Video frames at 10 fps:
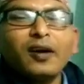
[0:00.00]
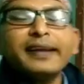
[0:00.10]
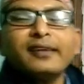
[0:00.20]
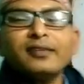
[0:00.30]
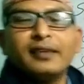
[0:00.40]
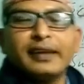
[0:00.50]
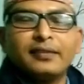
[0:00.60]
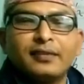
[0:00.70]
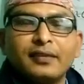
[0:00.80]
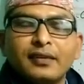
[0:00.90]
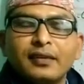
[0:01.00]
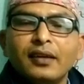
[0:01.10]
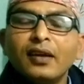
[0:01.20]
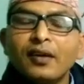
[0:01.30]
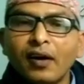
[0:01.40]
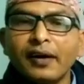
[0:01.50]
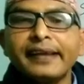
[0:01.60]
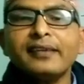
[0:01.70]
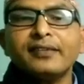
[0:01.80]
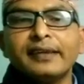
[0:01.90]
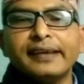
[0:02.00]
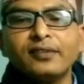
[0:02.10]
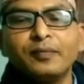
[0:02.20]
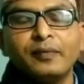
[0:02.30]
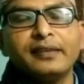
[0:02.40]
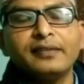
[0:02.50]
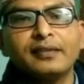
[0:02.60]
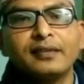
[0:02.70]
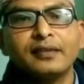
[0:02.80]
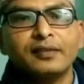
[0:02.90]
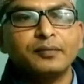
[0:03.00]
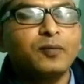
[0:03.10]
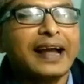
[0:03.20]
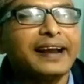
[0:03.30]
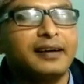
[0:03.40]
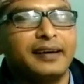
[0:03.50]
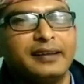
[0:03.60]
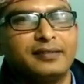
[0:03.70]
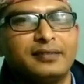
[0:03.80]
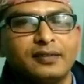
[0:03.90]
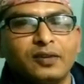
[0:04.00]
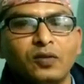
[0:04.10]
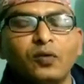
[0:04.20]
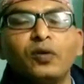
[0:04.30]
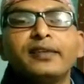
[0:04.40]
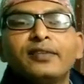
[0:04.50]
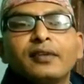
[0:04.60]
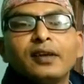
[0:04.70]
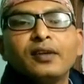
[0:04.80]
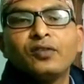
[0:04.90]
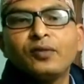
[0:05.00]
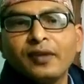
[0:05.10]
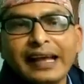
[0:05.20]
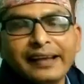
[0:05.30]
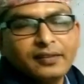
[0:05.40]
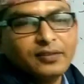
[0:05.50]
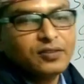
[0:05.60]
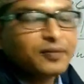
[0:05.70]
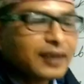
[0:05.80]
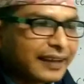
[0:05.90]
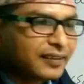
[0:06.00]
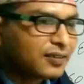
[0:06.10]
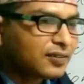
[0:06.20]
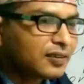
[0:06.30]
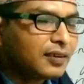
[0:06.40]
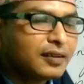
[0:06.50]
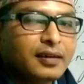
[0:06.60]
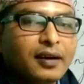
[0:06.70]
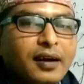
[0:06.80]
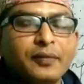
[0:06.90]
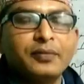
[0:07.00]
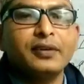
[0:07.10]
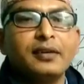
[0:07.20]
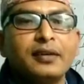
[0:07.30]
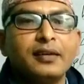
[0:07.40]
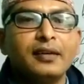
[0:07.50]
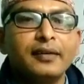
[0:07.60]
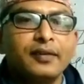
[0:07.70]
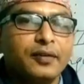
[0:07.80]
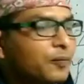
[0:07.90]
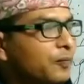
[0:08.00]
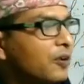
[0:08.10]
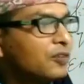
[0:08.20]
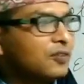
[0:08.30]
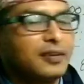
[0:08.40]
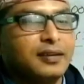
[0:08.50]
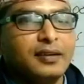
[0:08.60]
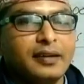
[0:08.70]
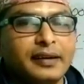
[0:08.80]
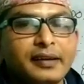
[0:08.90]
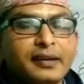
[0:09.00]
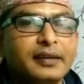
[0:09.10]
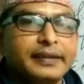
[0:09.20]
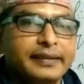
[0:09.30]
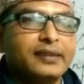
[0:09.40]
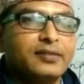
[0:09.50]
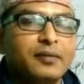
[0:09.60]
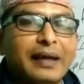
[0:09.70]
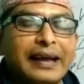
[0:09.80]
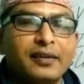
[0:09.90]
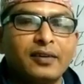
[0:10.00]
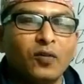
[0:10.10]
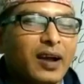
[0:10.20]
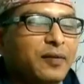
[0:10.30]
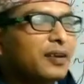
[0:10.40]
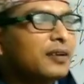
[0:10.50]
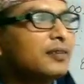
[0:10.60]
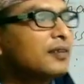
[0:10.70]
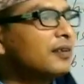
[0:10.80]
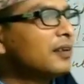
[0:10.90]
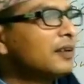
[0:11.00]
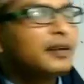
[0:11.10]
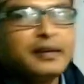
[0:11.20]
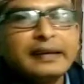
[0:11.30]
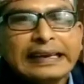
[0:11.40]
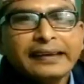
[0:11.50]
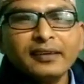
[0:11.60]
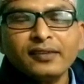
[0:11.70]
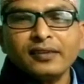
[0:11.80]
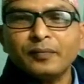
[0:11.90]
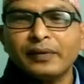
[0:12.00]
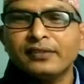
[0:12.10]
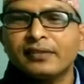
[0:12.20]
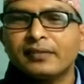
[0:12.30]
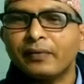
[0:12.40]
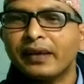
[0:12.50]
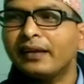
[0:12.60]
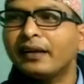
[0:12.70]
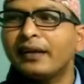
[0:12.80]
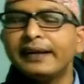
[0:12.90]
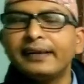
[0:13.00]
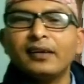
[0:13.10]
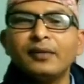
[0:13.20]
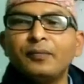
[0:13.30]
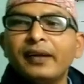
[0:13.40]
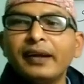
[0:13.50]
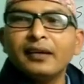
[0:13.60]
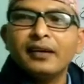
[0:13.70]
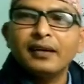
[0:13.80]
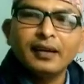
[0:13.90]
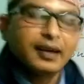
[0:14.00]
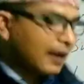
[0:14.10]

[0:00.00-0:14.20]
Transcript: courteousness. Courteousness means politeness, which symbolizes the civilization of the person. That's the matter. Why? Because teenager means very critical period,